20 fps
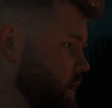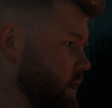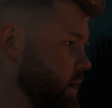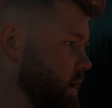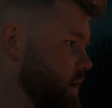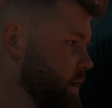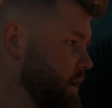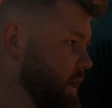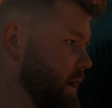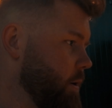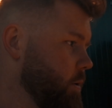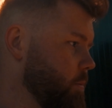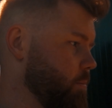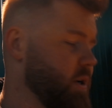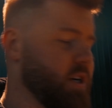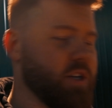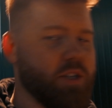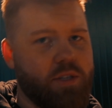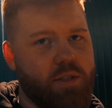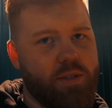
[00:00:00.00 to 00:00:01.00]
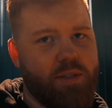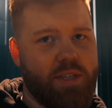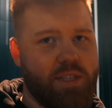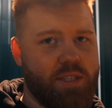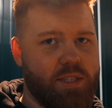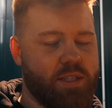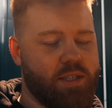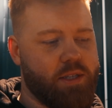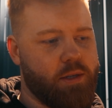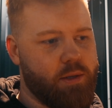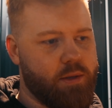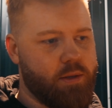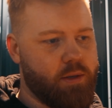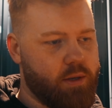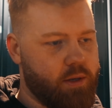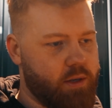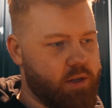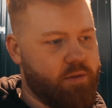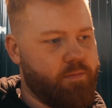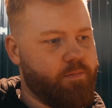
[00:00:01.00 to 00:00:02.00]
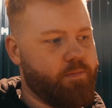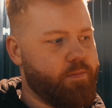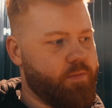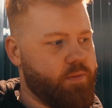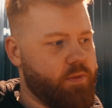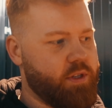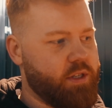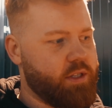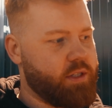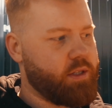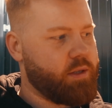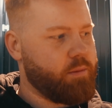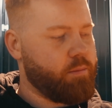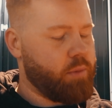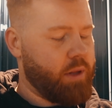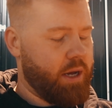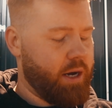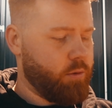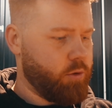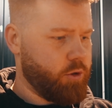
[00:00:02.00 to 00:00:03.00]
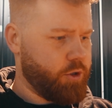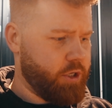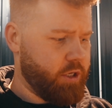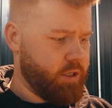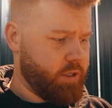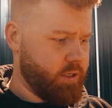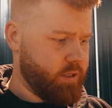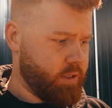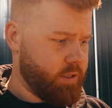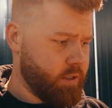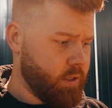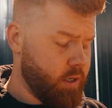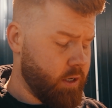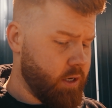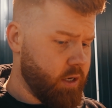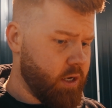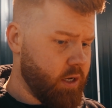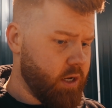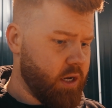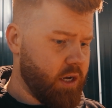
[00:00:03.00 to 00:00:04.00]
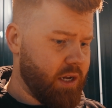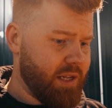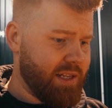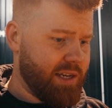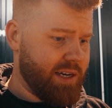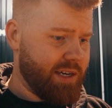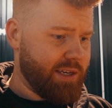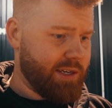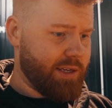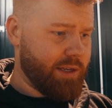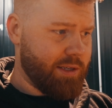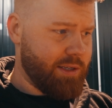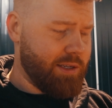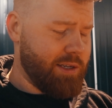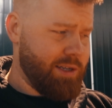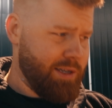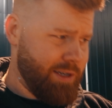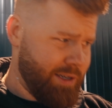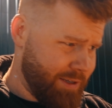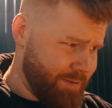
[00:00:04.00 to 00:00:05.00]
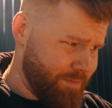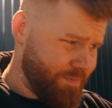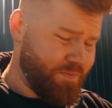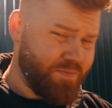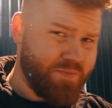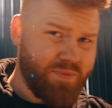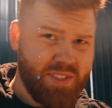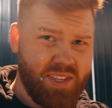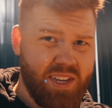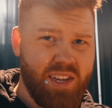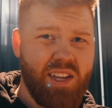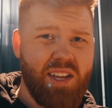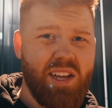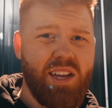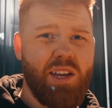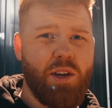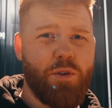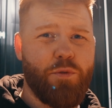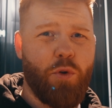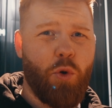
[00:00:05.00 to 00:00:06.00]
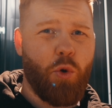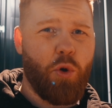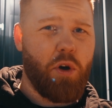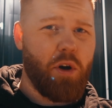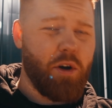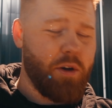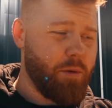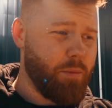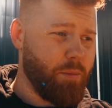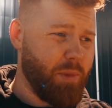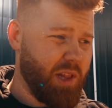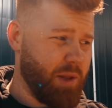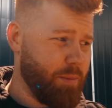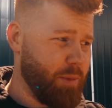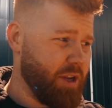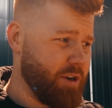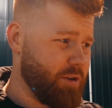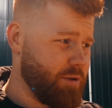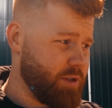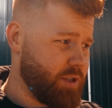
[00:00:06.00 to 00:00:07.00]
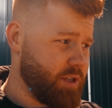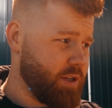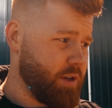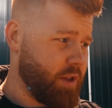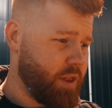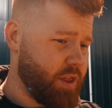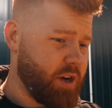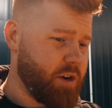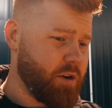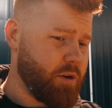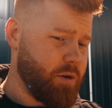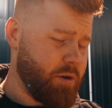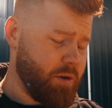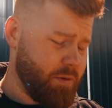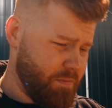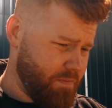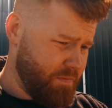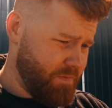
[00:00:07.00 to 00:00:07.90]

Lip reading: now, because this plywood sheet is like 4 millimeters thicker.